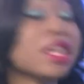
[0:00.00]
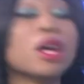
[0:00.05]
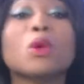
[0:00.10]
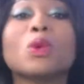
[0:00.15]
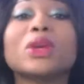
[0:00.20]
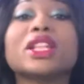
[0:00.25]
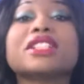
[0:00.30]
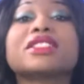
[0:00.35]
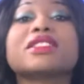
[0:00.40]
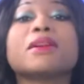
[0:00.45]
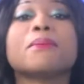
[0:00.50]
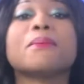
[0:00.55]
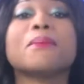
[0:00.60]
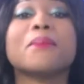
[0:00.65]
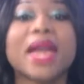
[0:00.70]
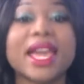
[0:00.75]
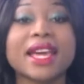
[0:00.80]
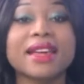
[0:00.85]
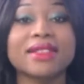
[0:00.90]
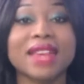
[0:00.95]
they're willing to
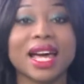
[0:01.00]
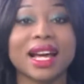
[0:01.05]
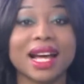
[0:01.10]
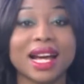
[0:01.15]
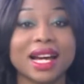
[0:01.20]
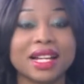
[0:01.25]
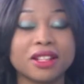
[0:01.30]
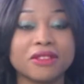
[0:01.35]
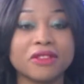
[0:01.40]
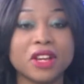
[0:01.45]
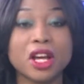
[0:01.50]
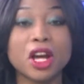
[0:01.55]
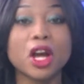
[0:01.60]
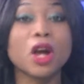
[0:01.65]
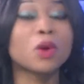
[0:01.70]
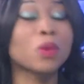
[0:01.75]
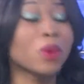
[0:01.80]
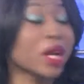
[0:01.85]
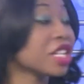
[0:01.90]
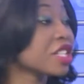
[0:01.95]
make that kind of
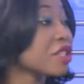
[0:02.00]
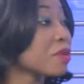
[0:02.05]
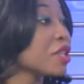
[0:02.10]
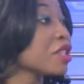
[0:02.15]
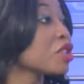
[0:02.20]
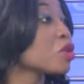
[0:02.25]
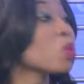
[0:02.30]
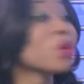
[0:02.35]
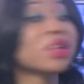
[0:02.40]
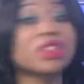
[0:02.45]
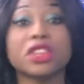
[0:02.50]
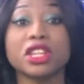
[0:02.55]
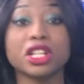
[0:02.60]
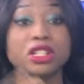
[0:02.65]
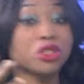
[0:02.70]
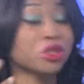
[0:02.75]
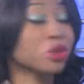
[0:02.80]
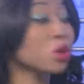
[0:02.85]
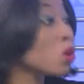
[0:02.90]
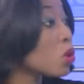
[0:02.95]
arrangements with their
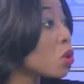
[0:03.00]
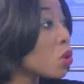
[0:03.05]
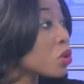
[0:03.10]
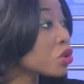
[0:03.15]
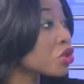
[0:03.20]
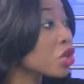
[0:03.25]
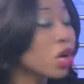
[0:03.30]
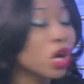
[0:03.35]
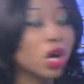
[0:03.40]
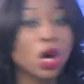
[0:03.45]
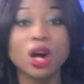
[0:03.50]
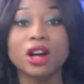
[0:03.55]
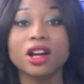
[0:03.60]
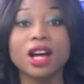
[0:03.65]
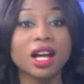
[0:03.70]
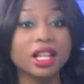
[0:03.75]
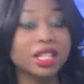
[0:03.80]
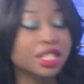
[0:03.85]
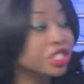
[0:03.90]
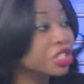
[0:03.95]
schools or
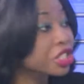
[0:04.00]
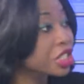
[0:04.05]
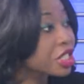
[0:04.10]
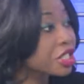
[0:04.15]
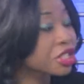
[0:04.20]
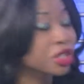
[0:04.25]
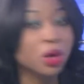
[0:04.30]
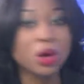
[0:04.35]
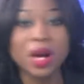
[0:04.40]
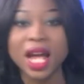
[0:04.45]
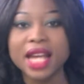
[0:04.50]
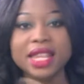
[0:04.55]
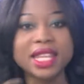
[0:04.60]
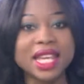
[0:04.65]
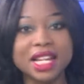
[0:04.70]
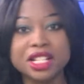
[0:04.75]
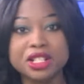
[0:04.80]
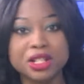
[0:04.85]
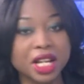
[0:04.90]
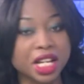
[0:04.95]
colleges or
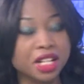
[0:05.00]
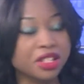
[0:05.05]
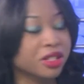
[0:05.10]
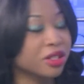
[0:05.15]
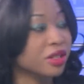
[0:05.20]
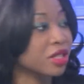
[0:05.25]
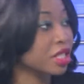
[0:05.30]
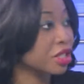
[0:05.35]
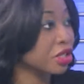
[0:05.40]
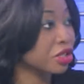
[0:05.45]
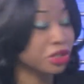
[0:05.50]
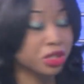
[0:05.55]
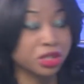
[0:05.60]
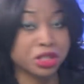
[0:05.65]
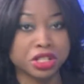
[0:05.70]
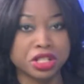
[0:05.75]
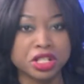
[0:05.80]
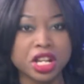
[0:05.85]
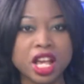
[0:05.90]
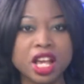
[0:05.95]
any educational
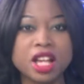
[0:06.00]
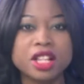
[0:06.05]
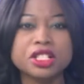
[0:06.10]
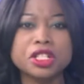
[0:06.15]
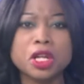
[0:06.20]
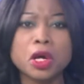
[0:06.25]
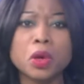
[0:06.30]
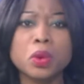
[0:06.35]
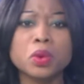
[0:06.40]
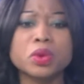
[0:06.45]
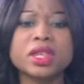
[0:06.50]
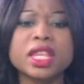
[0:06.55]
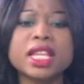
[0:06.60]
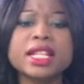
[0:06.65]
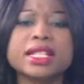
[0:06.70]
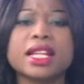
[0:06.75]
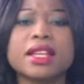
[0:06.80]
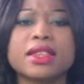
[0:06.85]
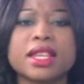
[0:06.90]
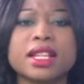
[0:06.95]
institution. So
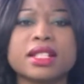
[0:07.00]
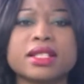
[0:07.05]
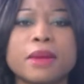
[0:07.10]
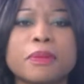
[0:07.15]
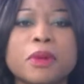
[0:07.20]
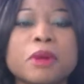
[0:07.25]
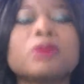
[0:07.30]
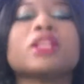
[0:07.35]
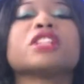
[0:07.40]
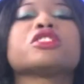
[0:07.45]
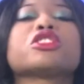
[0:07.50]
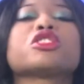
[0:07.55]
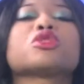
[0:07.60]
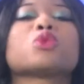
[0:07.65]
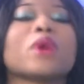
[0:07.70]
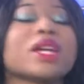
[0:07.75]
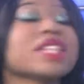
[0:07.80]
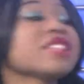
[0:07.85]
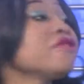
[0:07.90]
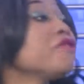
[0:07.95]
these are things that people are just
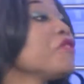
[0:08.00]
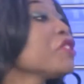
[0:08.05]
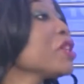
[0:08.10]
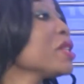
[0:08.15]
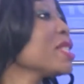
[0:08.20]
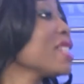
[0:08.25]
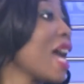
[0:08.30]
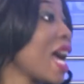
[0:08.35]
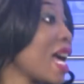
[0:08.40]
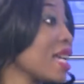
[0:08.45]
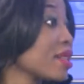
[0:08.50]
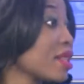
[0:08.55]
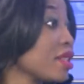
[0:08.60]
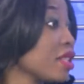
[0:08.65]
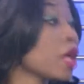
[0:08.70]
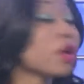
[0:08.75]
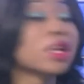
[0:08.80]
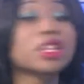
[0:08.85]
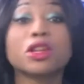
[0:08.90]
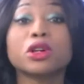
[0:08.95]
waiting for you to ask.
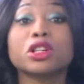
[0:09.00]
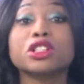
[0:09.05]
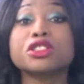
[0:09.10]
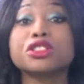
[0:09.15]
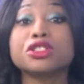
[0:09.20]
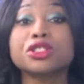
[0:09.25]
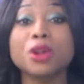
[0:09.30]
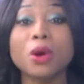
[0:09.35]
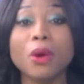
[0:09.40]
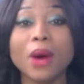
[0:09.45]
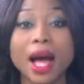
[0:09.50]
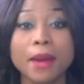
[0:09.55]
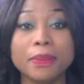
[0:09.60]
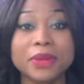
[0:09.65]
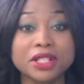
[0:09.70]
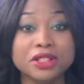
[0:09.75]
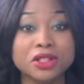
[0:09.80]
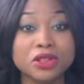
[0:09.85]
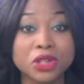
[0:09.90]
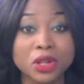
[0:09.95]
They're so
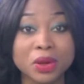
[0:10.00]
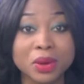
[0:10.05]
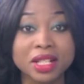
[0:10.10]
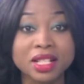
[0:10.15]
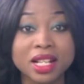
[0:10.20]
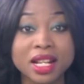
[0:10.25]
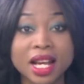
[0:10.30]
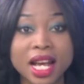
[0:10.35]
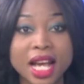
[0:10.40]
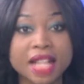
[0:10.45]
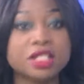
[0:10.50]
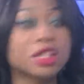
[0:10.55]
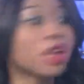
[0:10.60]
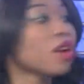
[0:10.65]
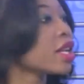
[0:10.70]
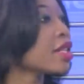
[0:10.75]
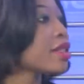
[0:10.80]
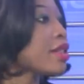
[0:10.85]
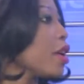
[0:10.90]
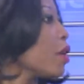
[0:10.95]
happy to do it as
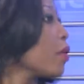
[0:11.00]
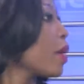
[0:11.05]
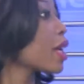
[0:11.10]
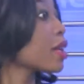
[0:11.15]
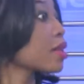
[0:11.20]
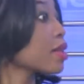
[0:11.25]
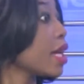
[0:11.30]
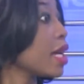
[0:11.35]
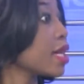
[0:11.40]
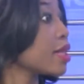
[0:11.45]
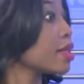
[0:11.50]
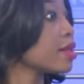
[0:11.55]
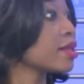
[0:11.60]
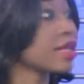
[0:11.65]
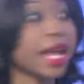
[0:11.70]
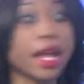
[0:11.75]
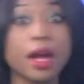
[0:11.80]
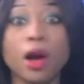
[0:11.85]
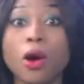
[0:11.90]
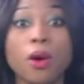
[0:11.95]
long as they're recognized and
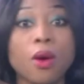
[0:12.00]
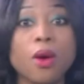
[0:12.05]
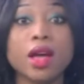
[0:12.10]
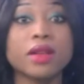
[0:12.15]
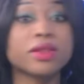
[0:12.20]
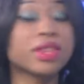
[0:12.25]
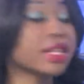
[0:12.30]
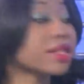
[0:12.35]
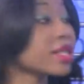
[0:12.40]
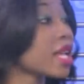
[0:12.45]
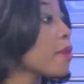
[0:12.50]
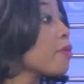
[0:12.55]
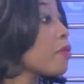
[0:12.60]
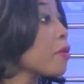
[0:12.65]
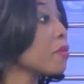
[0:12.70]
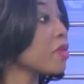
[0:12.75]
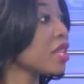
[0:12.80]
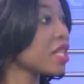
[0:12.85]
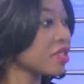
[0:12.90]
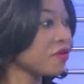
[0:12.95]
say, oh, this came
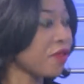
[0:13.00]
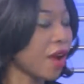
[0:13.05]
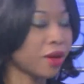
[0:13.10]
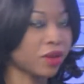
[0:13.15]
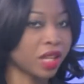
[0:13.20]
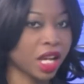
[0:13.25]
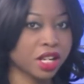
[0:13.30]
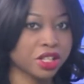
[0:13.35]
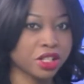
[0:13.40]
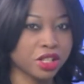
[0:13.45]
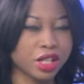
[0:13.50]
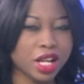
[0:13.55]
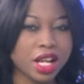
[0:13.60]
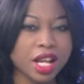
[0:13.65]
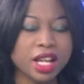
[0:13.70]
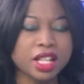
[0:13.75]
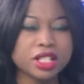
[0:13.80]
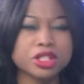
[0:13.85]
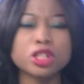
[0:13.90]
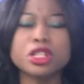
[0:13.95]
from this foundation.
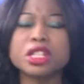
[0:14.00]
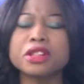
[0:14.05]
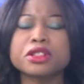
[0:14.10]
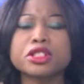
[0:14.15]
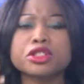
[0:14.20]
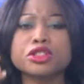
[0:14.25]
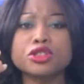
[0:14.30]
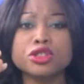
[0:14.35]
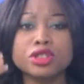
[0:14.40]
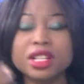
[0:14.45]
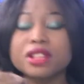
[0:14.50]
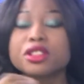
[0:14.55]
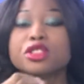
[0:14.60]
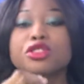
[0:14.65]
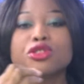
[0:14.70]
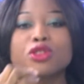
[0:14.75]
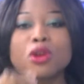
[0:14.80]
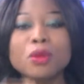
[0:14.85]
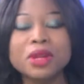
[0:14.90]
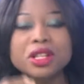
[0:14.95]
So there's
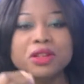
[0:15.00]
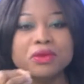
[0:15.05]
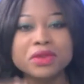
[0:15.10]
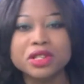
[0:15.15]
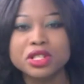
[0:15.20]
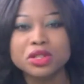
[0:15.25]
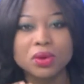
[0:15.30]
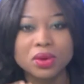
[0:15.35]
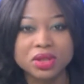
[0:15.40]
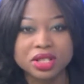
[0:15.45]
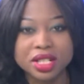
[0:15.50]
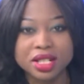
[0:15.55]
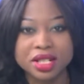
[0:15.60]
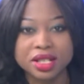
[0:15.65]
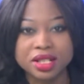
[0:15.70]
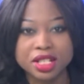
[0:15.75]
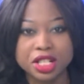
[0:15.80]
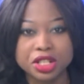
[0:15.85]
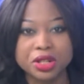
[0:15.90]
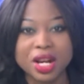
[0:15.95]
so many
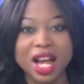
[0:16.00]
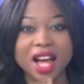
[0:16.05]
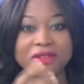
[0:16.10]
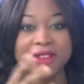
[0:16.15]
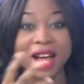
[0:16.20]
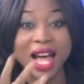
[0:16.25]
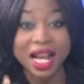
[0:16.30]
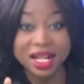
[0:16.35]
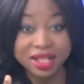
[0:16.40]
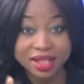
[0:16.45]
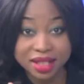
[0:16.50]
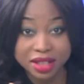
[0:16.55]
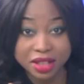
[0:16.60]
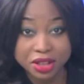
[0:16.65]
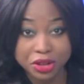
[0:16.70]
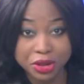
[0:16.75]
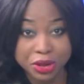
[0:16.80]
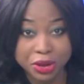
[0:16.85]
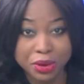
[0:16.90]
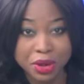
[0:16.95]
resources that you have
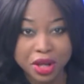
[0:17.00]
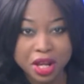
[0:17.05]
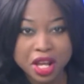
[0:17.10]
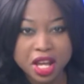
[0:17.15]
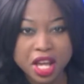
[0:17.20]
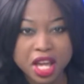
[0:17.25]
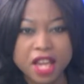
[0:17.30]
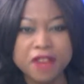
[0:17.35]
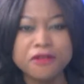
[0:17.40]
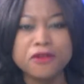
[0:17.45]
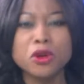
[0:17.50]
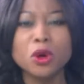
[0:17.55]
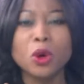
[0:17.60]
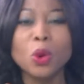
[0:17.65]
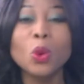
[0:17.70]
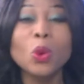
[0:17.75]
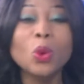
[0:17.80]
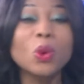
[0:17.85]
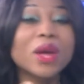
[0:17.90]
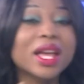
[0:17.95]
access to if you're
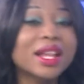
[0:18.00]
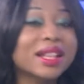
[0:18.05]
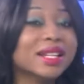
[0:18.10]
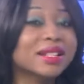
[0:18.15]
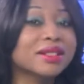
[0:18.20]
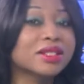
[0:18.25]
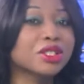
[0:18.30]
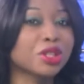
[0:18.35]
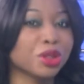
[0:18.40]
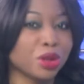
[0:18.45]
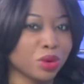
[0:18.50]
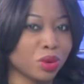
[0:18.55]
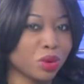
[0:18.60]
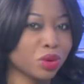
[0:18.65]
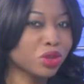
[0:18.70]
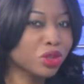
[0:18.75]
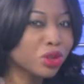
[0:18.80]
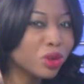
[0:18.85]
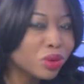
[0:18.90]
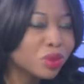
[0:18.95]
willing to
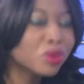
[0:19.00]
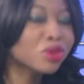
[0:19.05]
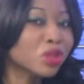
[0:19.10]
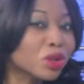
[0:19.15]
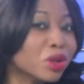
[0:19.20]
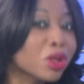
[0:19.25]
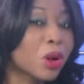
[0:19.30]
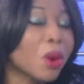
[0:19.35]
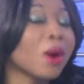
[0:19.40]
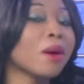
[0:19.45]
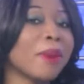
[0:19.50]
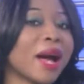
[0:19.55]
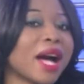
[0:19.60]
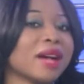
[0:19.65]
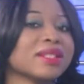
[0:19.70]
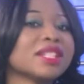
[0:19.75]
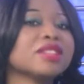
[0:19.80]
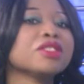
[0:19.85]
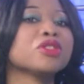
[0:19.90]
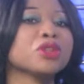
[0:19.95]
go
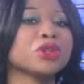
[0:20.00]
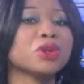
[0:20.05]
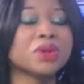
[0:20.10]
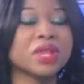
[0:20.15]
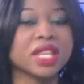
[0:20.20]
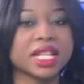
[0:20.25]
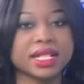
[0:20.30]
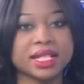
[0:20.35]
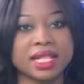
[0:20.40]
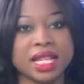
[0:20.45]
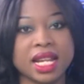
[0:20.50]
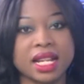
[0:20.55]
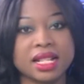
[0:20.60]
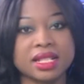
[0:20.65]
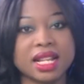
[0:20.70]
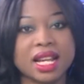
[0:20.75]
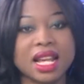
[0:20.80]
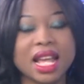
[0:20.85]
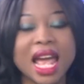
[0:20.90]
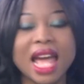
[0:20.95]
about and do these
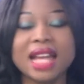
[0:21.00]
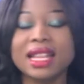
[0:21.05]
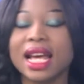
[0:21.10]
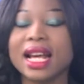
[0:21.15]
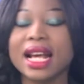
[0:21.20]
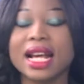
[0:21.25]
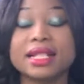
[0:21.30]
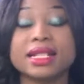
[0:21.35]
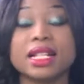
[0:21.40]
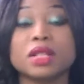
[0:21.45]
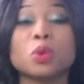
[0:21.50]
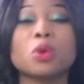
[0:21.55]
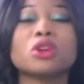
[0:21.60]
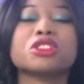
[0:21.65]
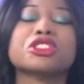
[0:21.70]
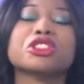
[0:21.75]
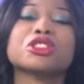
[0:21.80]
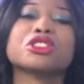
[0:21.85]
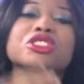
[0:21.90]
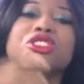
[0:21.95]
things. And like I said,
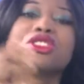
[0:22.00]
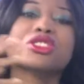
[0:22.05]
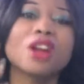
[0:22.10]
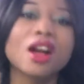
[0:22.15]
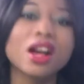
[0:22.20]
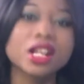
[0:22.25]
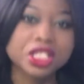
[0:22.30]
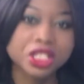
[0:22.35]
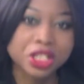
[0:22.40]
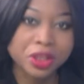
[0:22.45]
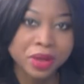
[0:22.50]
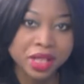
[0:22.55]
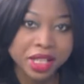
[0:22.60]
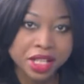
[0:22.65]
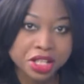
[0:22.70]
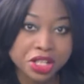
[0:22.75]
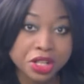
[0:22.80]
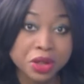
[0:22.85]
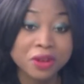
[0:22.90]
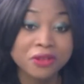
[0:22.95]
once you start doing
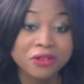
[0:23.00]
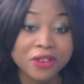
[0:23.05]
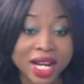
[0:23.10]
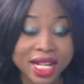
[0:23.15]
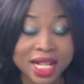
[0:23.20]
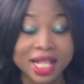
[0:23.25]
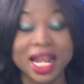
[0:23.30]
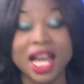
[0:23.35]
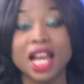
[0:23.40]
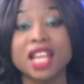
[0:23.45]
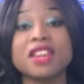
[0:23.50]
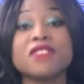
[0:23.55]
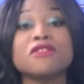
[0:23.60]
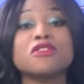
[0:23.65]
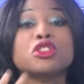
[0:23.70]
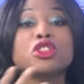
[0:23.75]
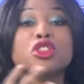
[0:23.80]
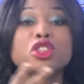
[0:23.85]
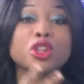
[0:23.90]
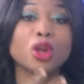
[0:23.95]
it, you'll find out that
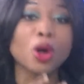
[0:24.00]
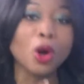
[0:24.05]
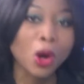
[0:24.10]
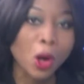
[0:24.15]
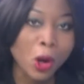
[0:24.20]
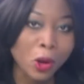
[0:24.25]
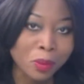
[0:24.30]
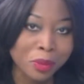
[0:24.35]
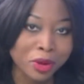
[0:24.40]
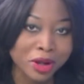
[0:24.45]
even your own